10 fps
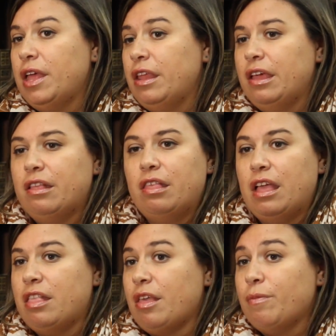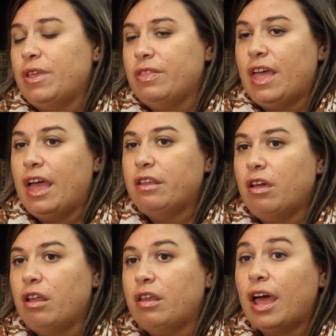And it's something that
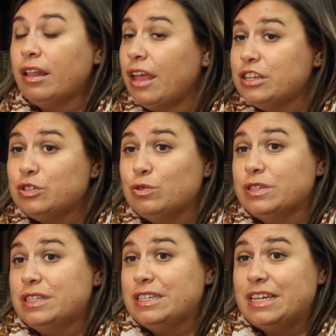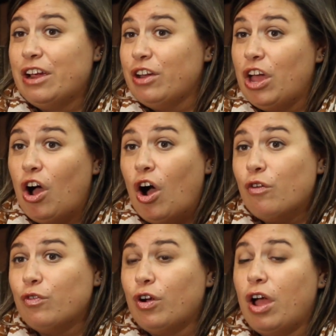not a lot of schools in this area
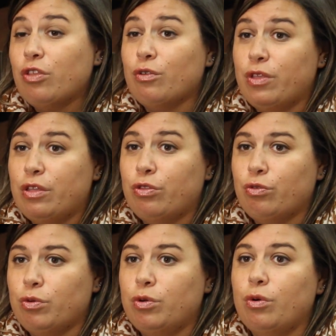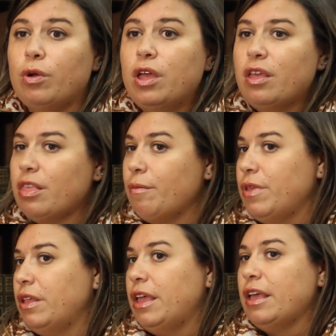offer other than through
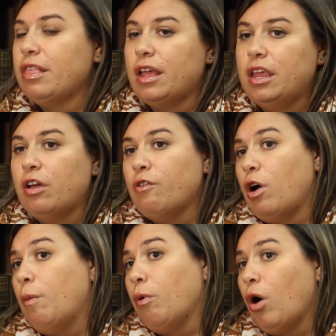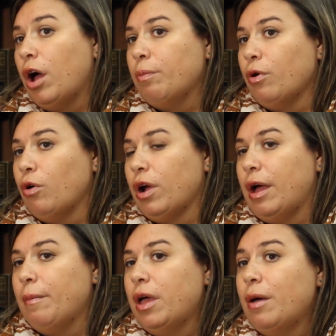something like a study abroad
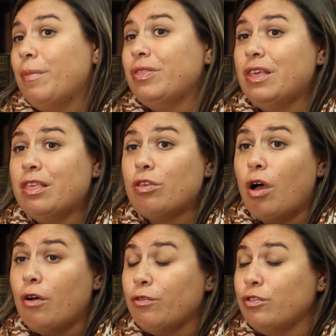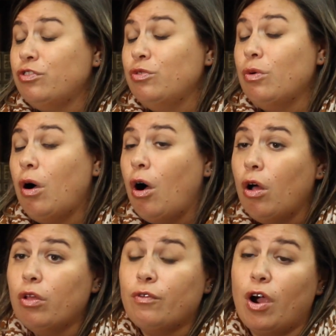program. But this is offered to
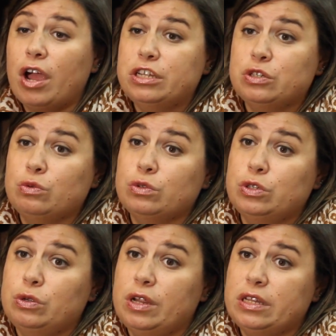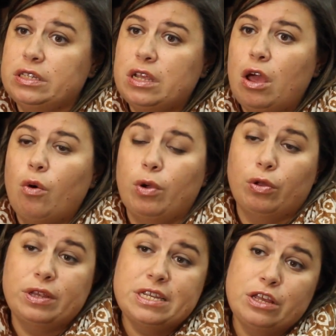all of our high school students. We
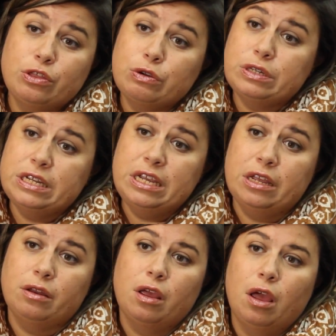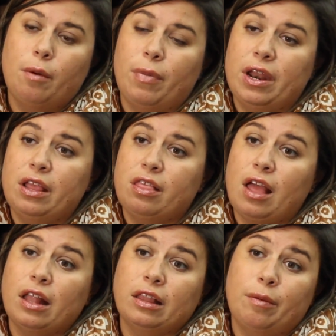only take 13, but it's
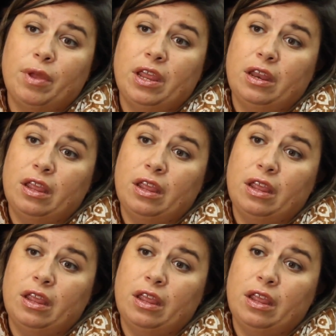not limited.